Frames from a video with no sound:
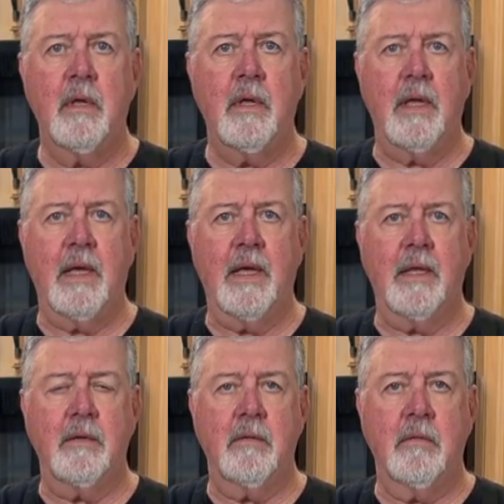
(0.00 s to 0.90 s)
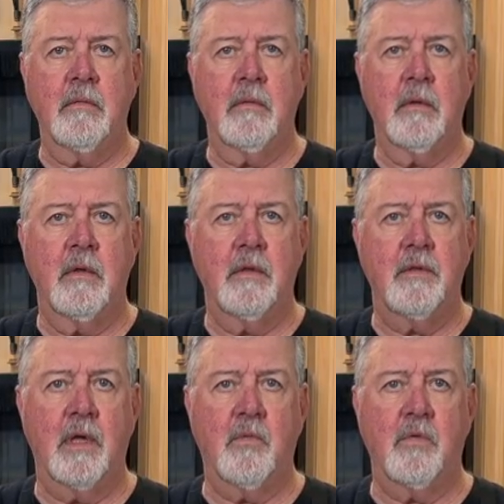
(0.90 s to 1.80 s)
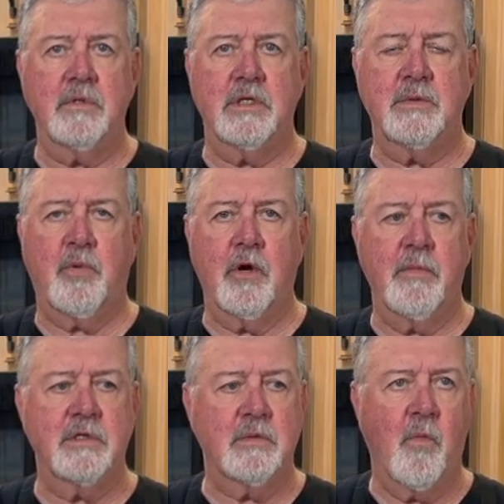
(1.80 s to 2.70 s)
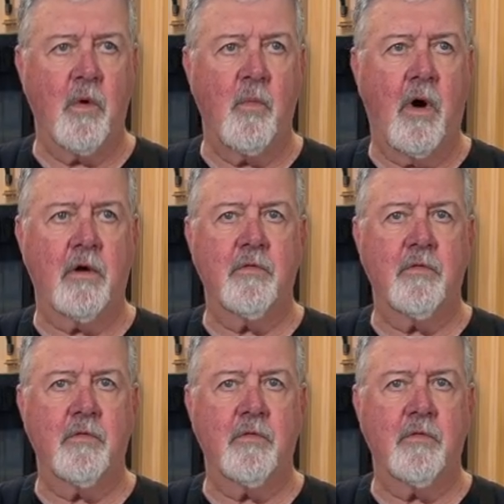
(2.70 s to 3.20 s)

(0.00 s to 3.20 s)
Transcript: And then we'll just put them in some warm water